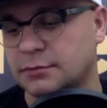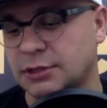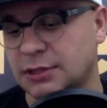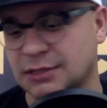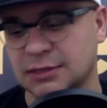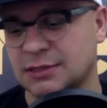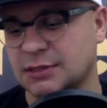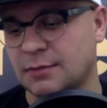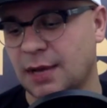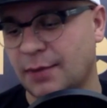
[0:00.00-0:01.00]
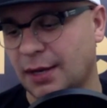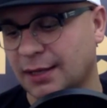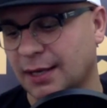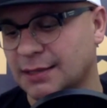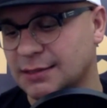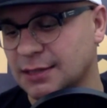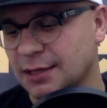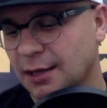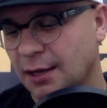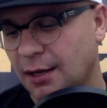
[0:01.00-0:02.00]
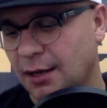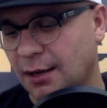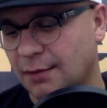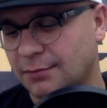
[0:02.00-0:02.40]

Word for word: she doesn't listen to my podcast. Um,